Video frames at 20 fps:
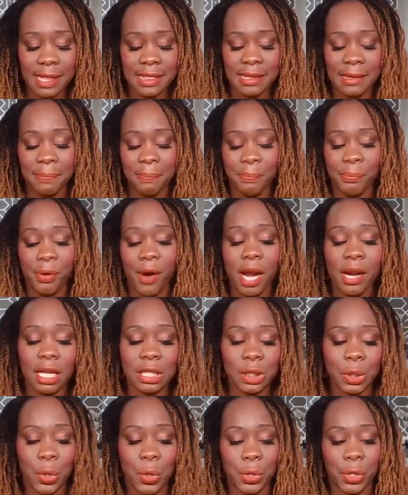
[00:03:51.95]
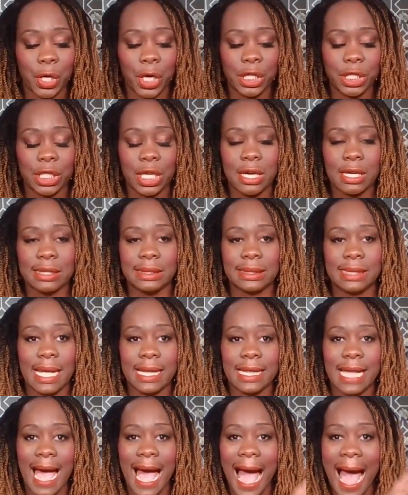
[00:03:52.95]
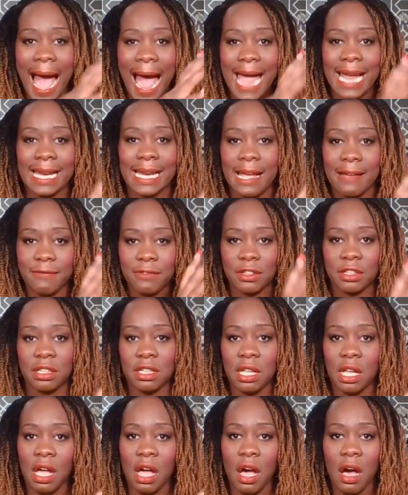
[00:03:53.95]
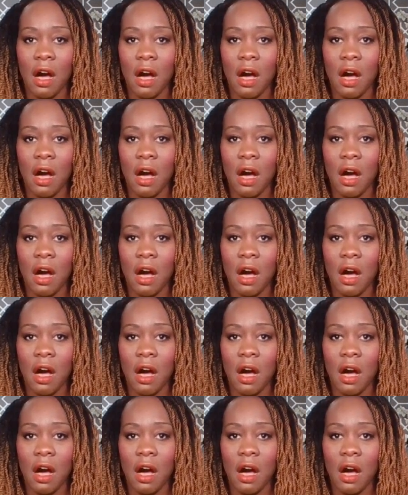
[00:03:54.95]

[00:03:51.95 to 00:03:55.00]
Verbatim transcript: the product owner does like the high level